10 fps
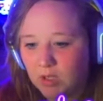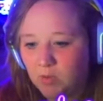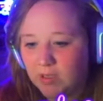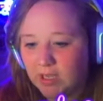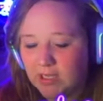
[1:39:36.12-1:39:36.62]

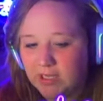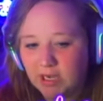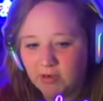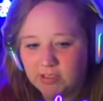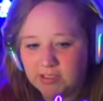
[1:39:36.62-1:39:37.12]
I got a
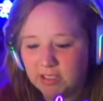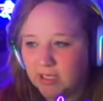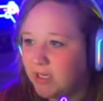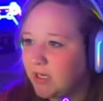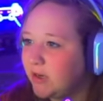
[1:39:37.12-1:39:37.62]
lottery
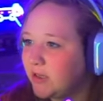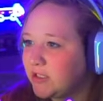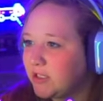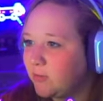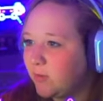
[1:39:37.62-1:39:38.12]
ticket, now I just
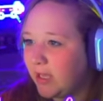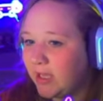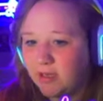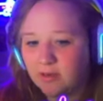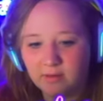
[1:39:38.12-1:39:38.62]
need to
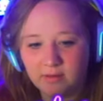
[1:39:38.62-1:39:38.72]
wait.